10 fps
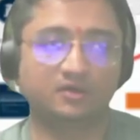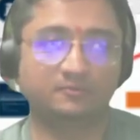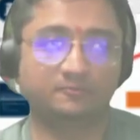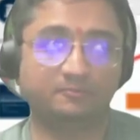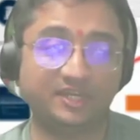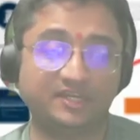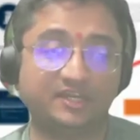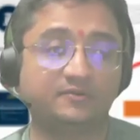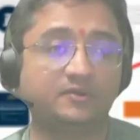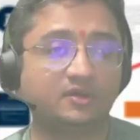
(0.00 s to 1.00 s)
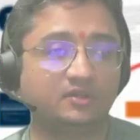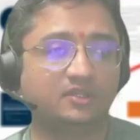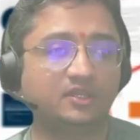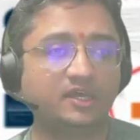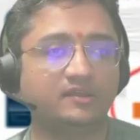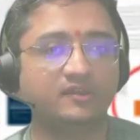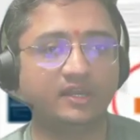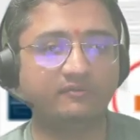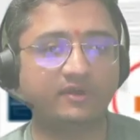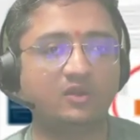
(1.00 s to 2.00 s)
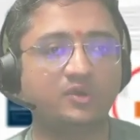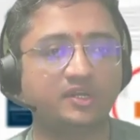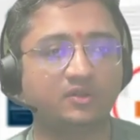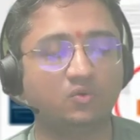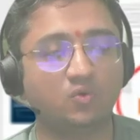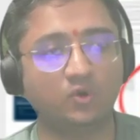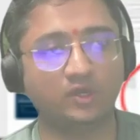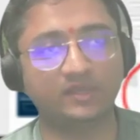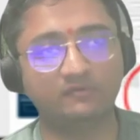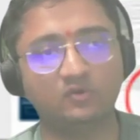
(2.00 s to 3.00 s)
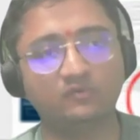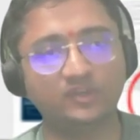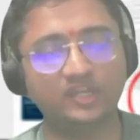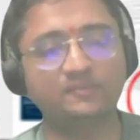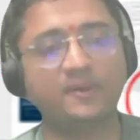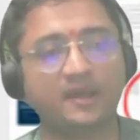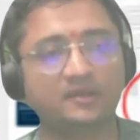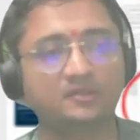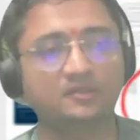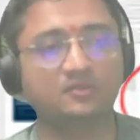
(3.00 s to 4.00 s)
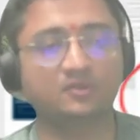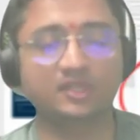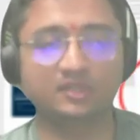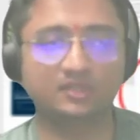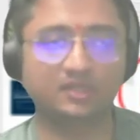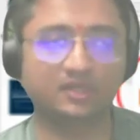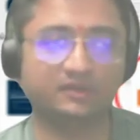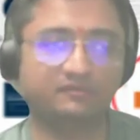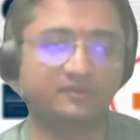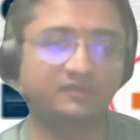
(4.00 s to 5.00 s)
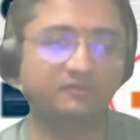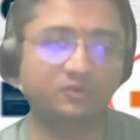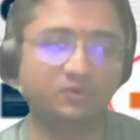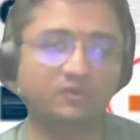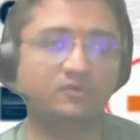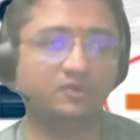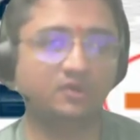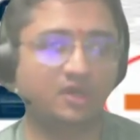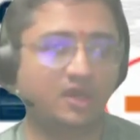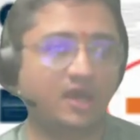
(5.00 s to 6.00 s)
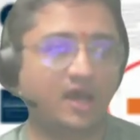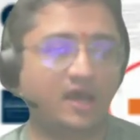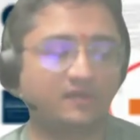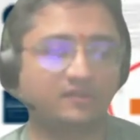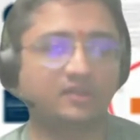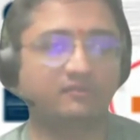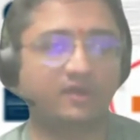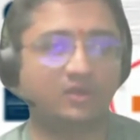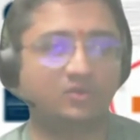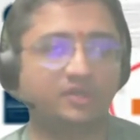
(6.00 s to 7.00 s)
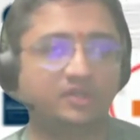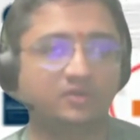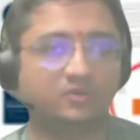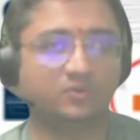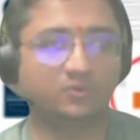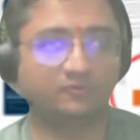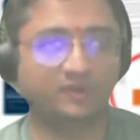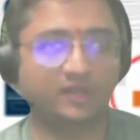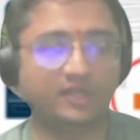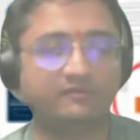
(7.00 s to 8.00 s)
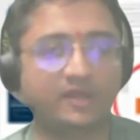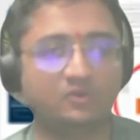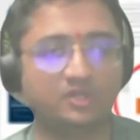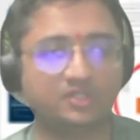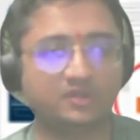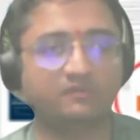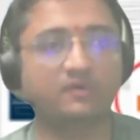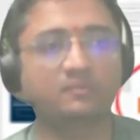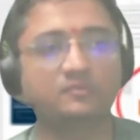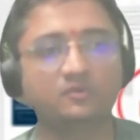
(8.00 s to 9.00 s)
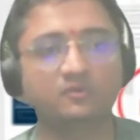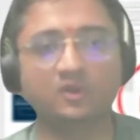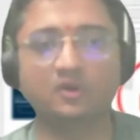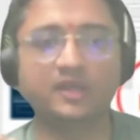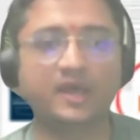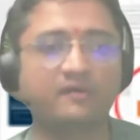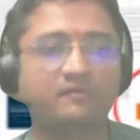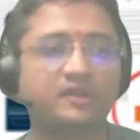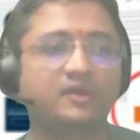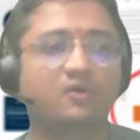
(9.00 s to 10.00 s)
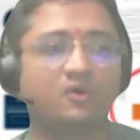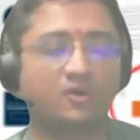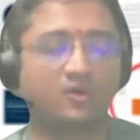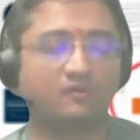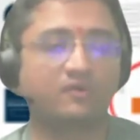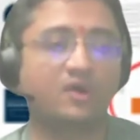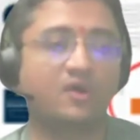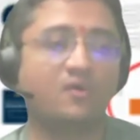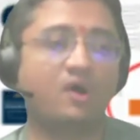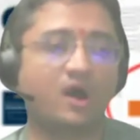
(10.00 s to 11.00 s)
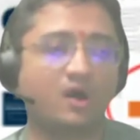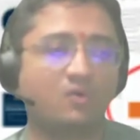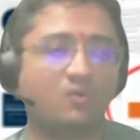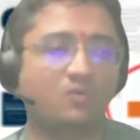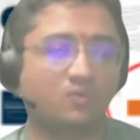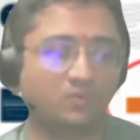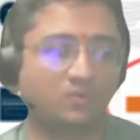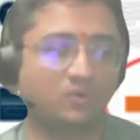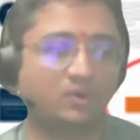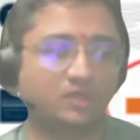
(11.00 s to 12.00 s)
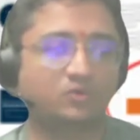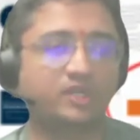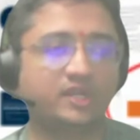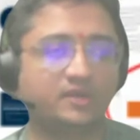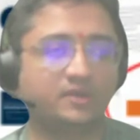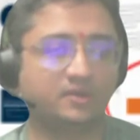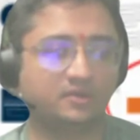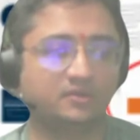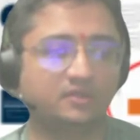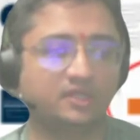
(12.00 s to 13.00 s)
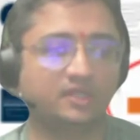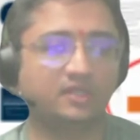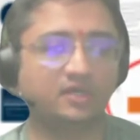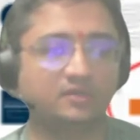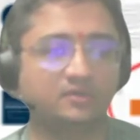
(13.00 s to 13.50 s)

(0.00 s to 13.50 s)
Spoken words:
meeting, there is an evaluator who gives you feedback. So if you don't ask the evaluator to fill a evaluation form, you will not have a record of how you did in the